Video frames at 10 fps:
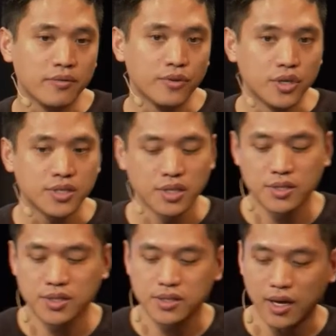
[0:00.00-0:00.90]

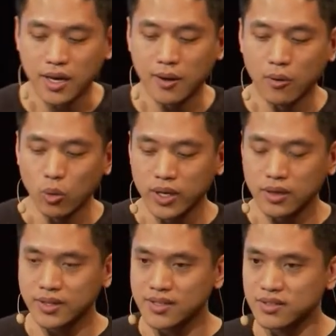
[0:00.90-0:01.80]
versus will
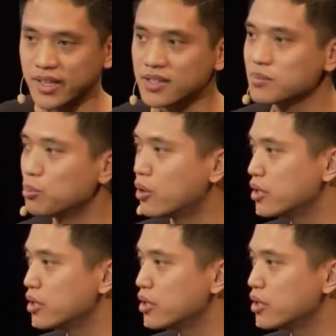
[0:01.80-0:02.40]
this lead to